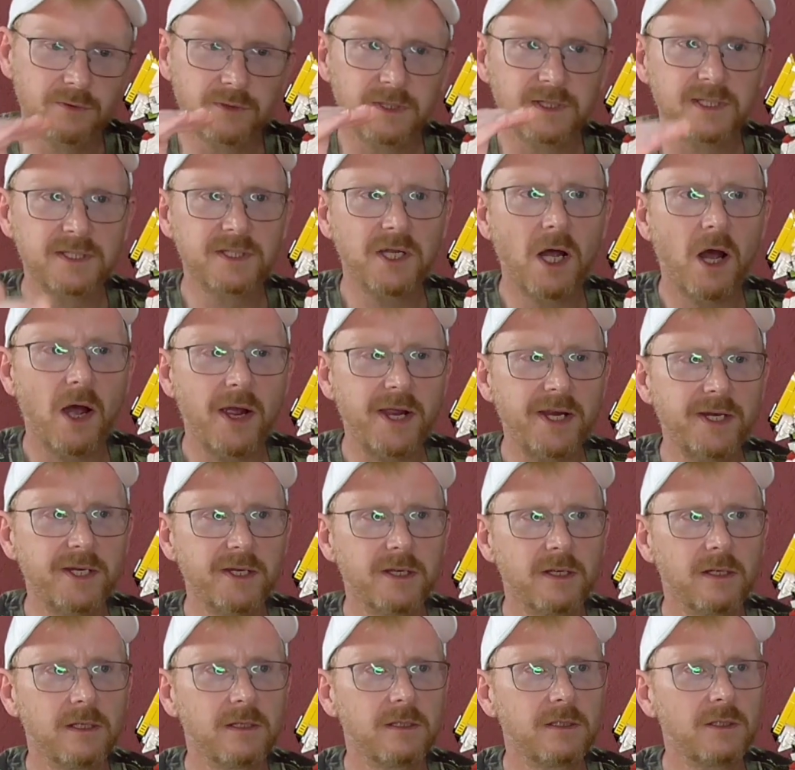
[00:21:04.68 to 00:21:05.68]
to the side,
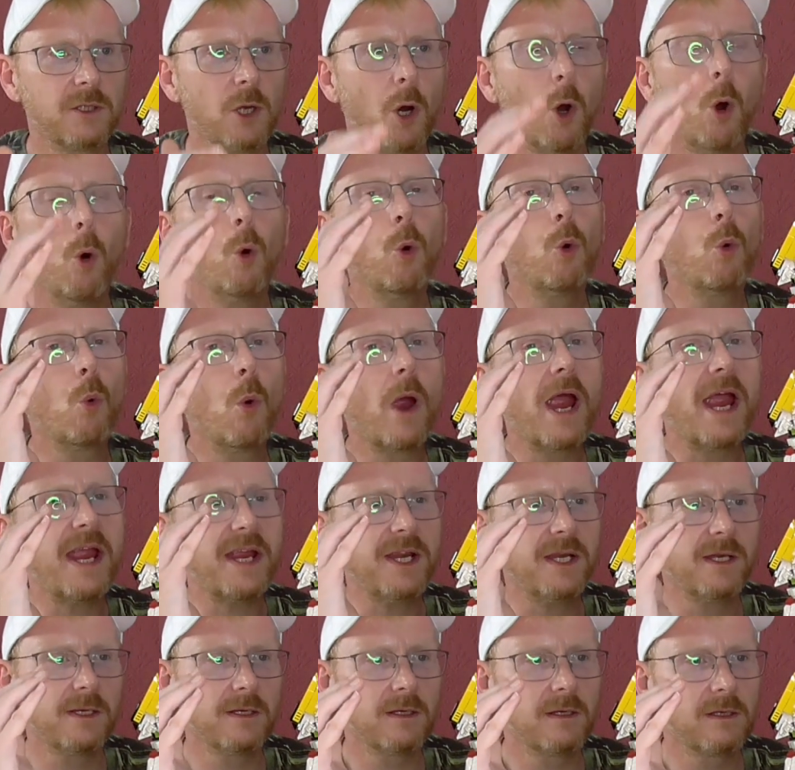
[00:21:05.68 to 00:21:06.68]
the whole
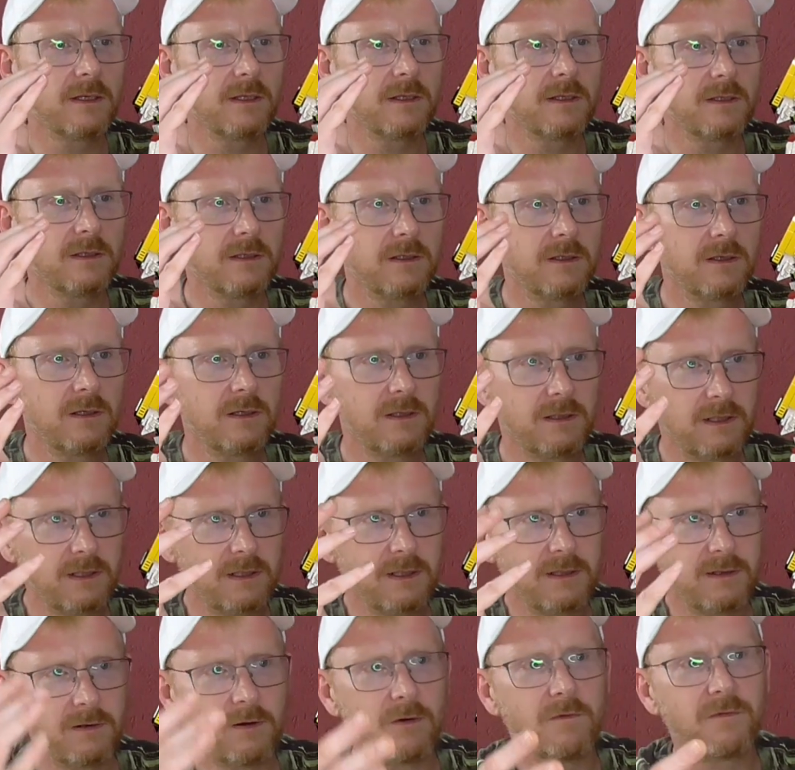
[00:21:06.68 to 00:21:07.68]
weight
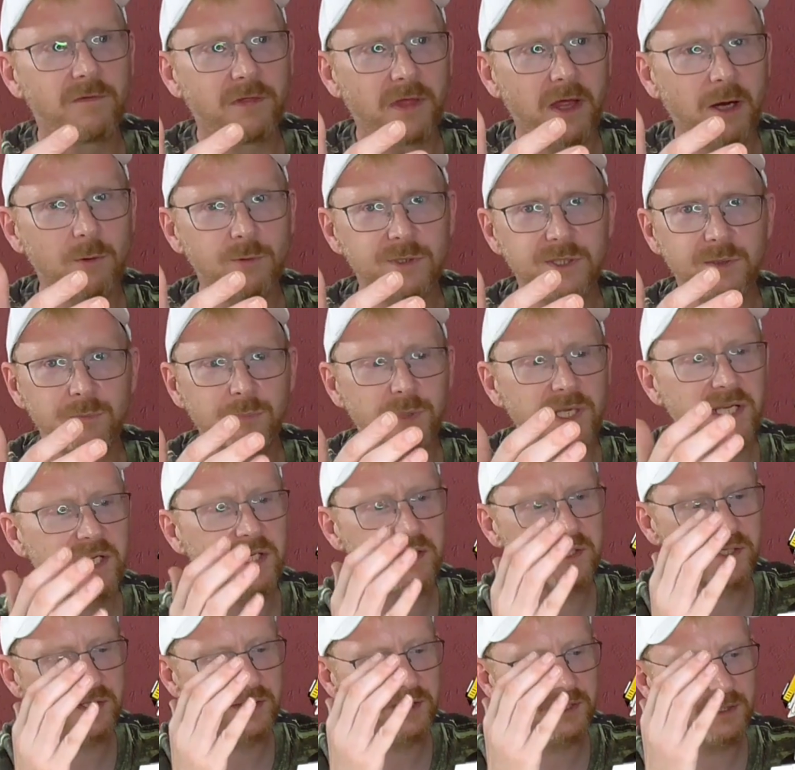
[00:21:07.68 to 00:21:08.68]
of 1,000
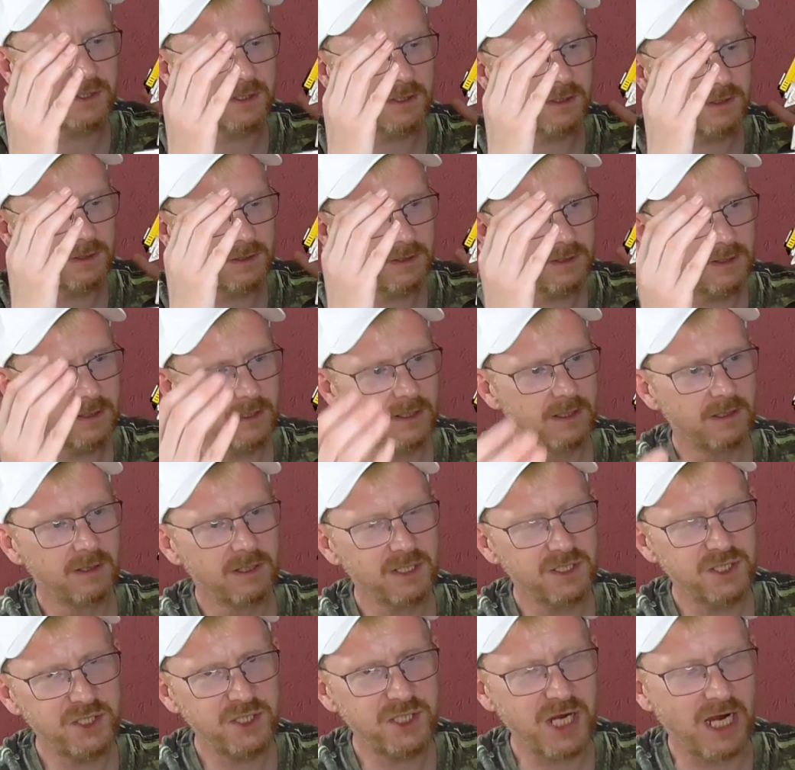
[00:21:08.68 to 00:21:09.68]
pieces,
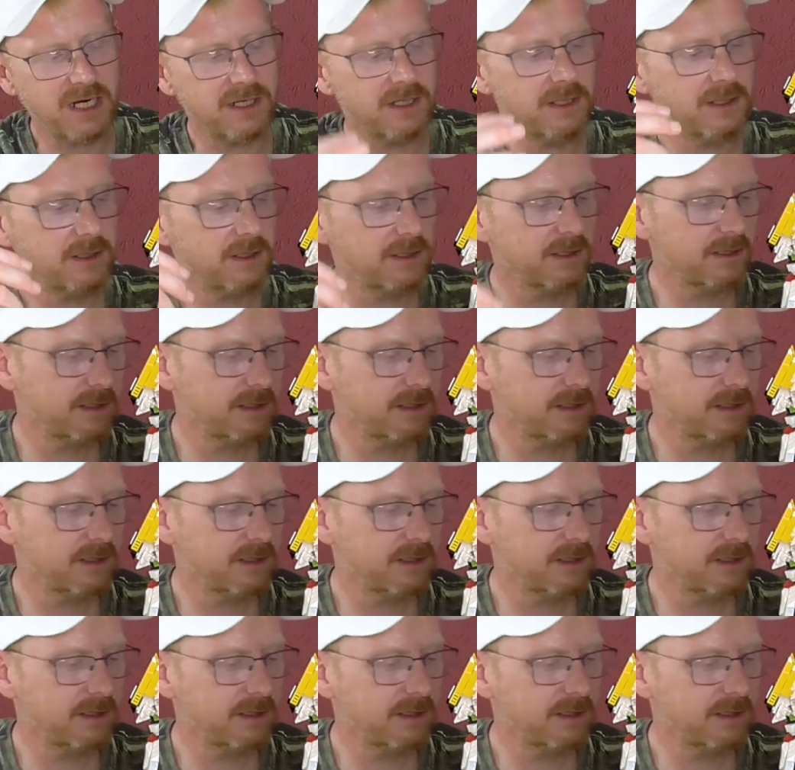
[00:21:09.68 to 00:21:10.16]
chuck.